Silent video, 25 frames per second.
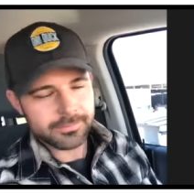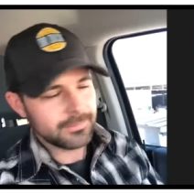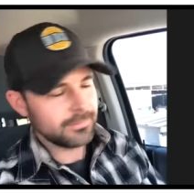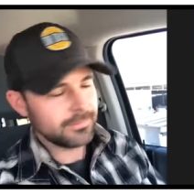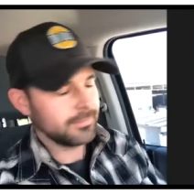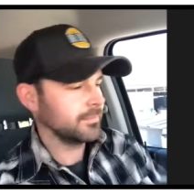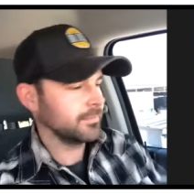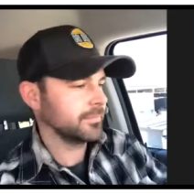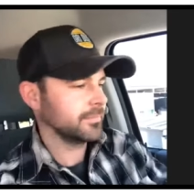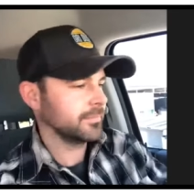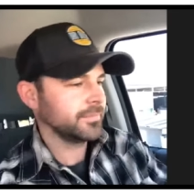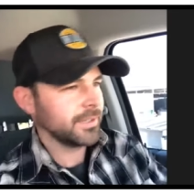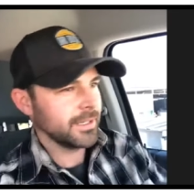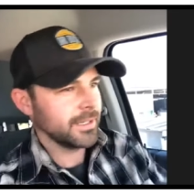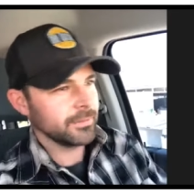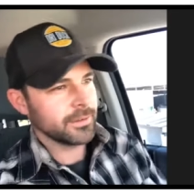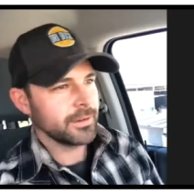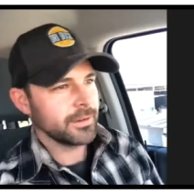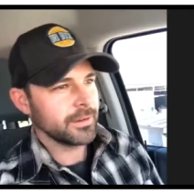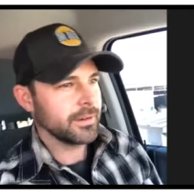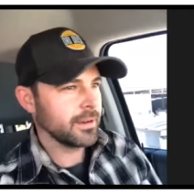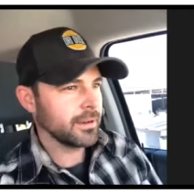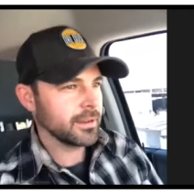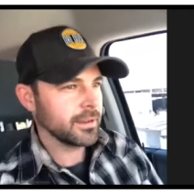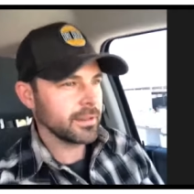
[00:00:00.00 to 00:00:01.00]
500
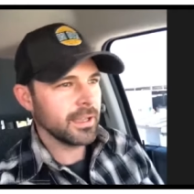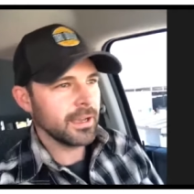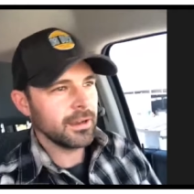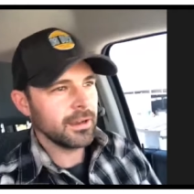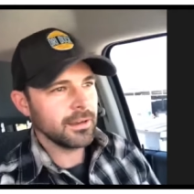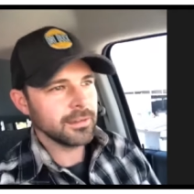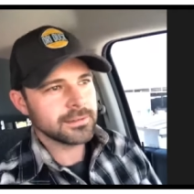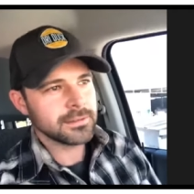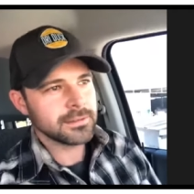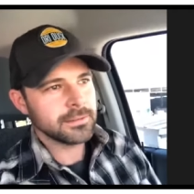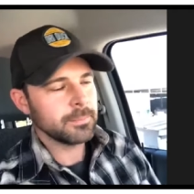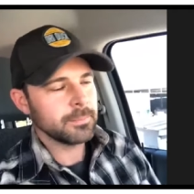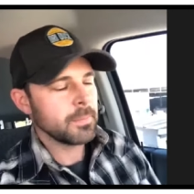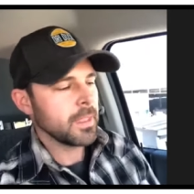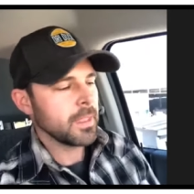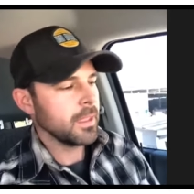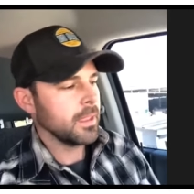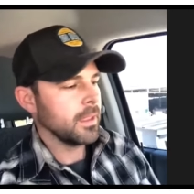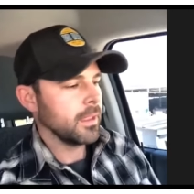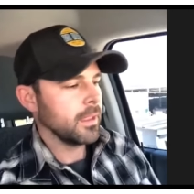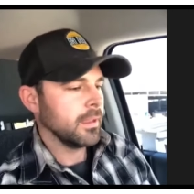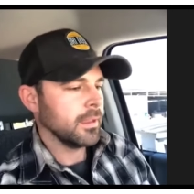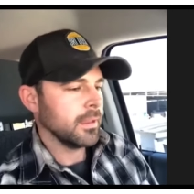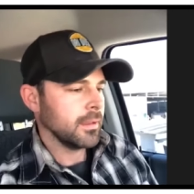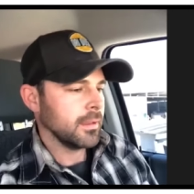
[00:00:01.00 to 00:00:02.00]
head of cows and
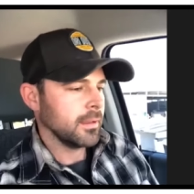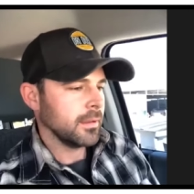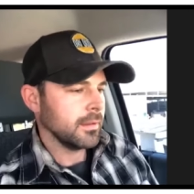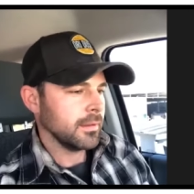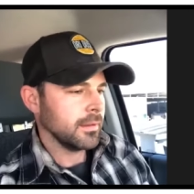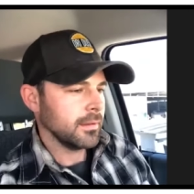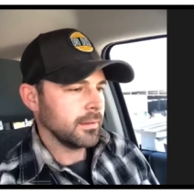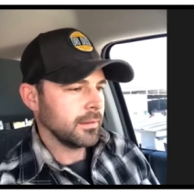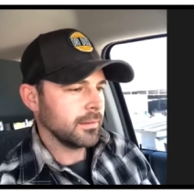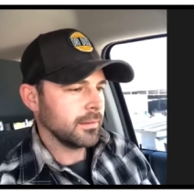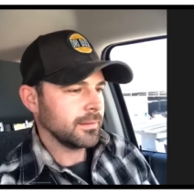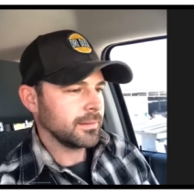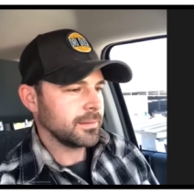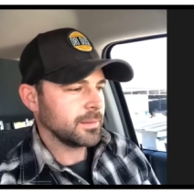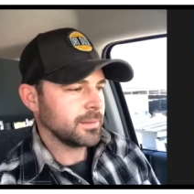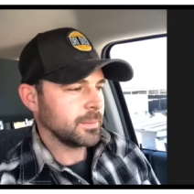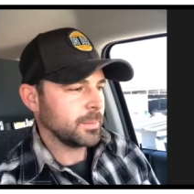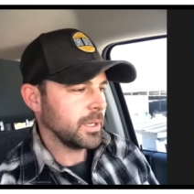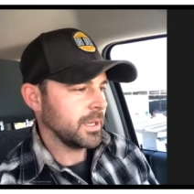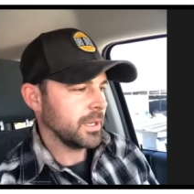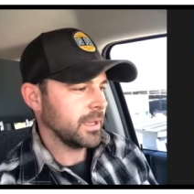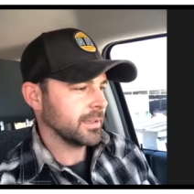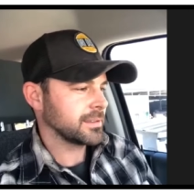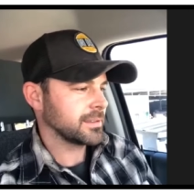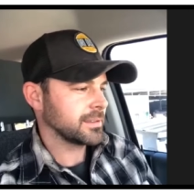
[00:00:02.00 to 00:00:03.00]
to
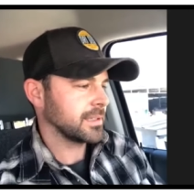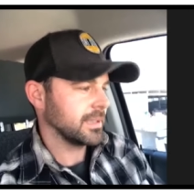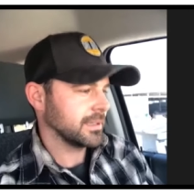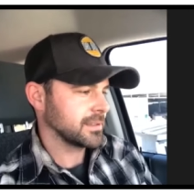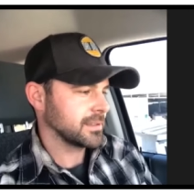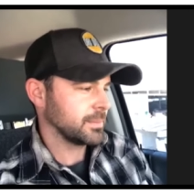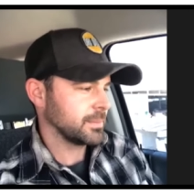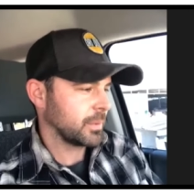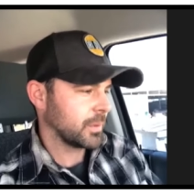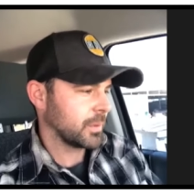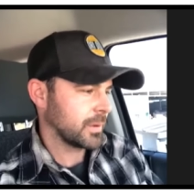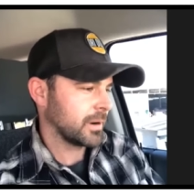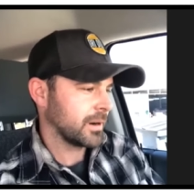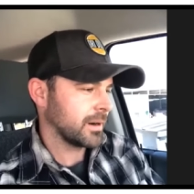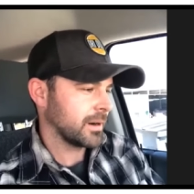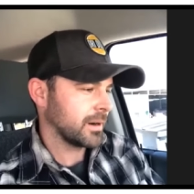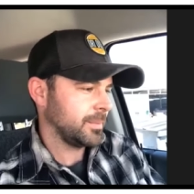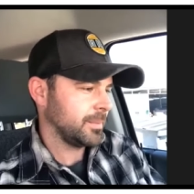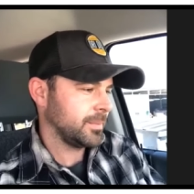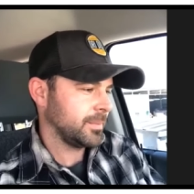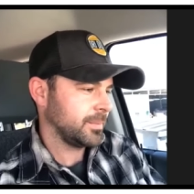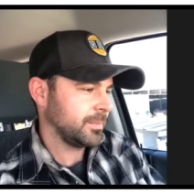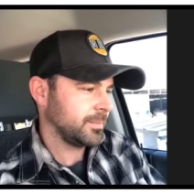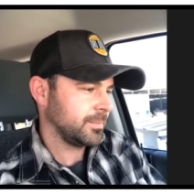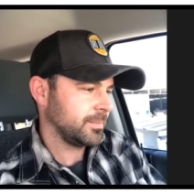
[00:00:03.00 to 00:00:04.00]
me it's it's more
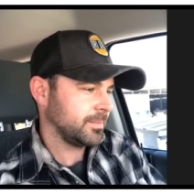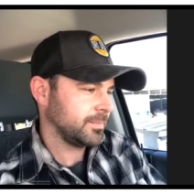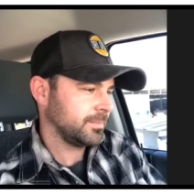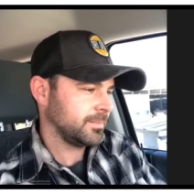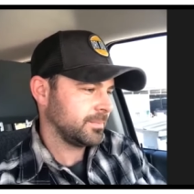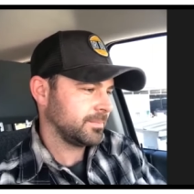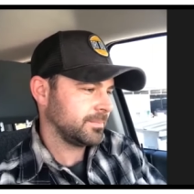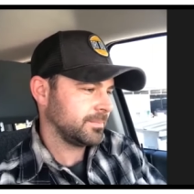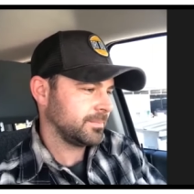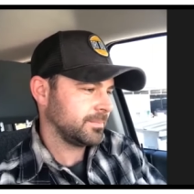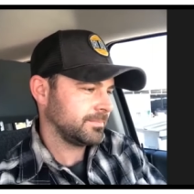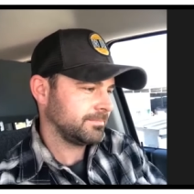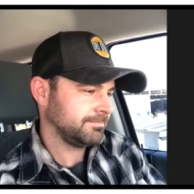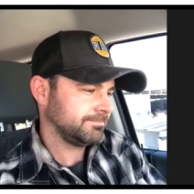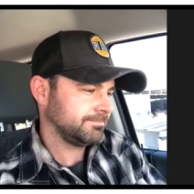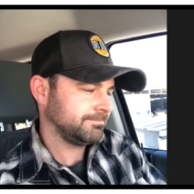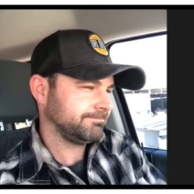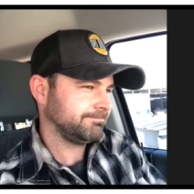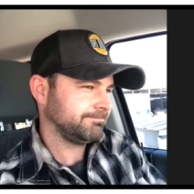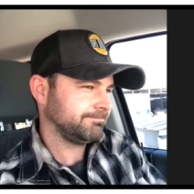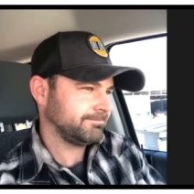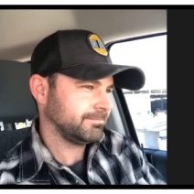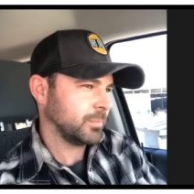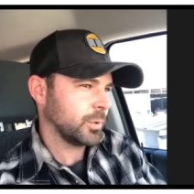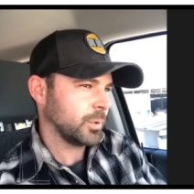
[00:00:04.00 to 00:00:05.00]

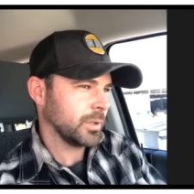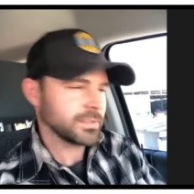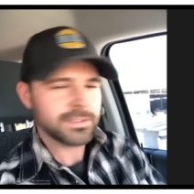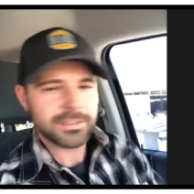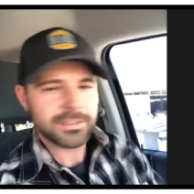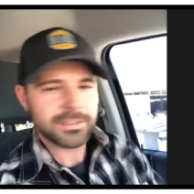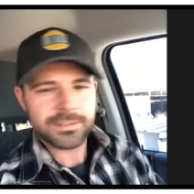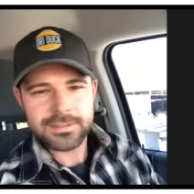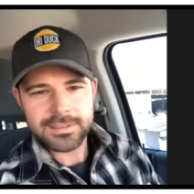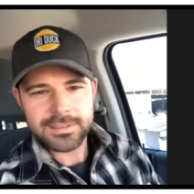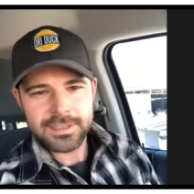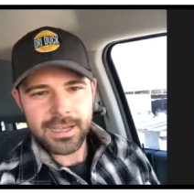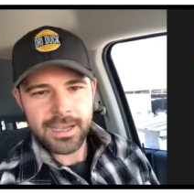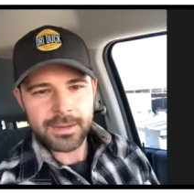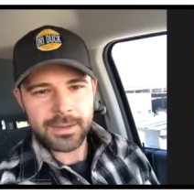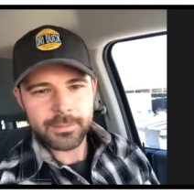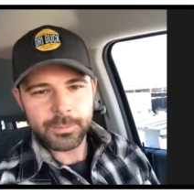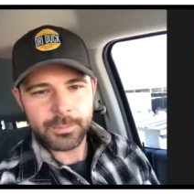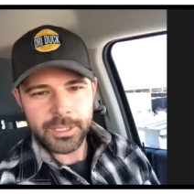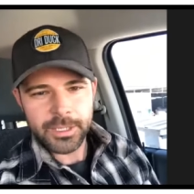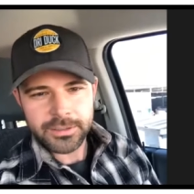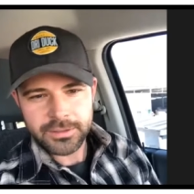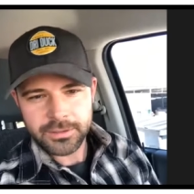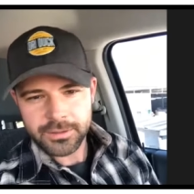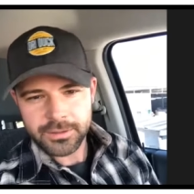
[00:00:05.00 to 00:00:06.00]
what's inside
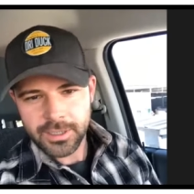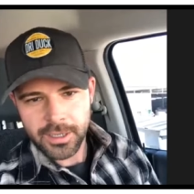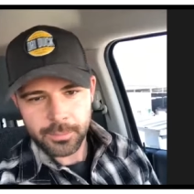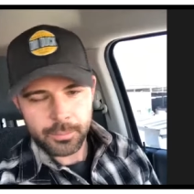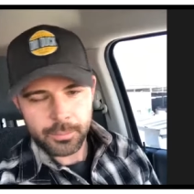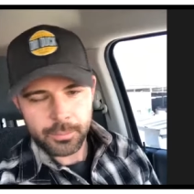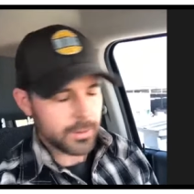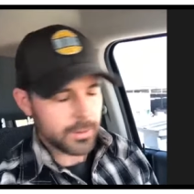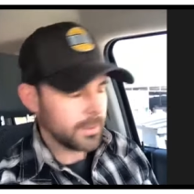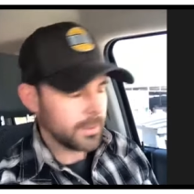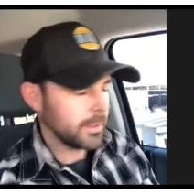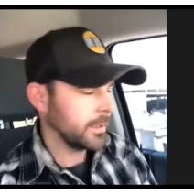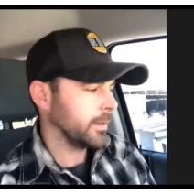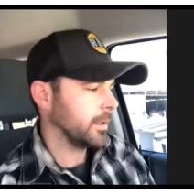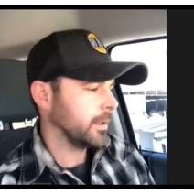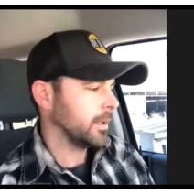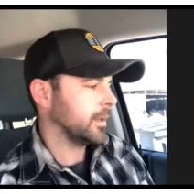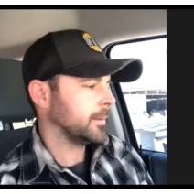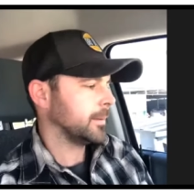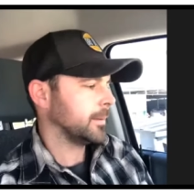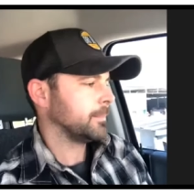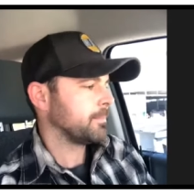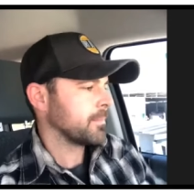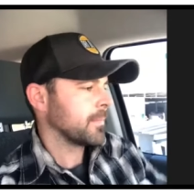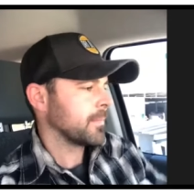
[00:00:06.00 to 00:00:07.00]
makes you cowboy and uh,
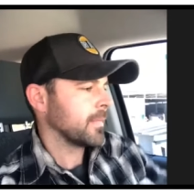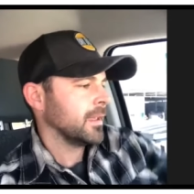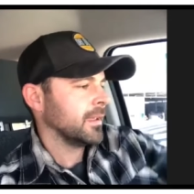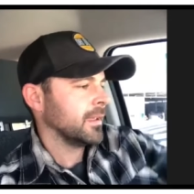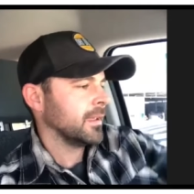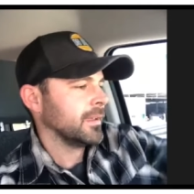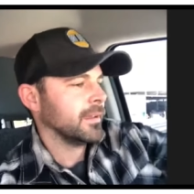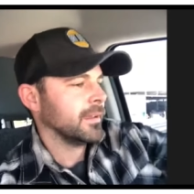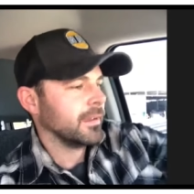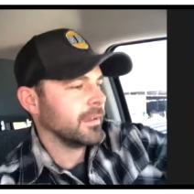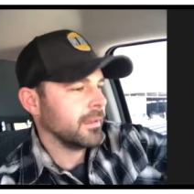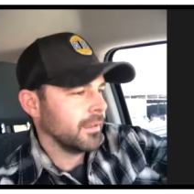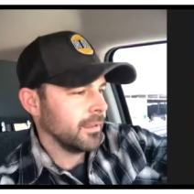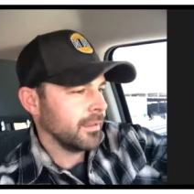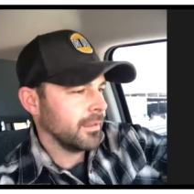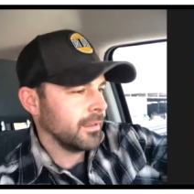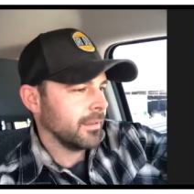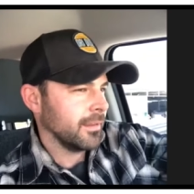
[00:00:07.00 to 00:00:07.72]
mm.